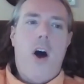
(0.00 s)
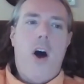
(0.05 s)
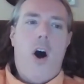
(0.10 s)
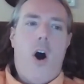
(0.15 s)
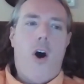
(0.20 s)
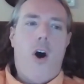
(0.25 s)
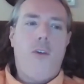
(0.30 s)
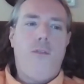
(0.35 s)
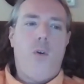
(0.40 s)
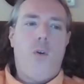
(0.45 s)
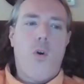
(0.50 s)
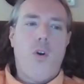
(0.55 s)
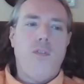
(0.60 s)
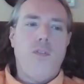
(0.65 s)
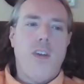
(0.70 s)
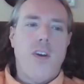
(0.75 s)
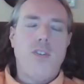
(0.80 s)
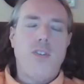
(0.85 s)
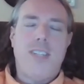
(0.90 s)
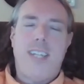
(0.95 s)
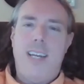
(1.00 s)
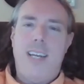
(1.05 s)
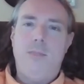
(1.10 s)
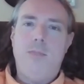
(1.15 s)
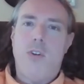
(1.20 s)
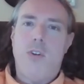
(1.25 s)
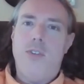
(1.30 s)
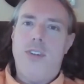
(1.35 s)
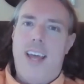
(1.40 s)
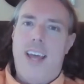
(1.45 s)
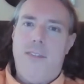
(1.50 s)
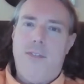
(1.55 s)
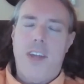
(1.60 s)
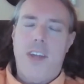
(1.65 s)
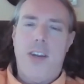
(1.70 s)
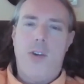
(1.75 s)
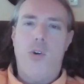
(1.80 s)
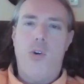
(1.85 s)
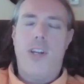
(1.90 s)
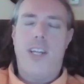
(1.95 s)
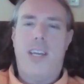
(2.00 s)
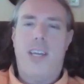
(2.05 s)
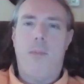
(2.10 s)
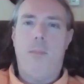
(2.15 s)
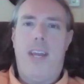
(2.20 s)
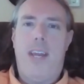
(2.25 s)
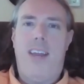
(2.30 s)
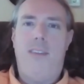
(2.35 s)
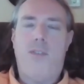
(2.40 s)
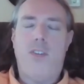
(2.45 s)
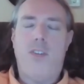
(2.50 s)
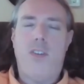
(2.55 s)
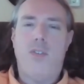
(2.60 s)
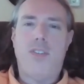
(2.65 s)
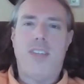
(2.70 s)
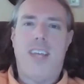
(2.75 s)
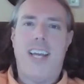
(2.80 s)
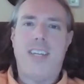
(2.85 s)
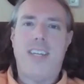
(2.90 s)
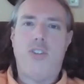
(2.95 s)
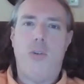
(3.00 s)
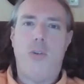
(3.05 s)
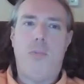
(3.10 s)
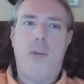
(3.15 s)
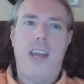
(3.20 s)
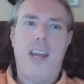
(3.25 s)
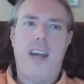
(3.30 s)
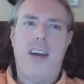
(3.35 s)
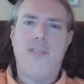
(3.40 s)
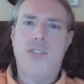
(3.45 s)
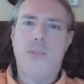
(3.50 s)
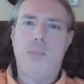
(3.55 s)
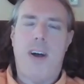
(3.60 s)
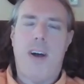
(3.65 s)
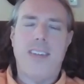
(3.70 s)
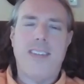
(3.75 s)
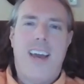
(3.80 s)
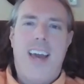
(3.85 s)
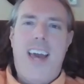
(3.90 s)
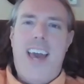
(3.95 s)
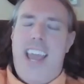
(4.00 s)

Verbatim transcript: all four of those teams are definitely going to compete for those last two playoff spots.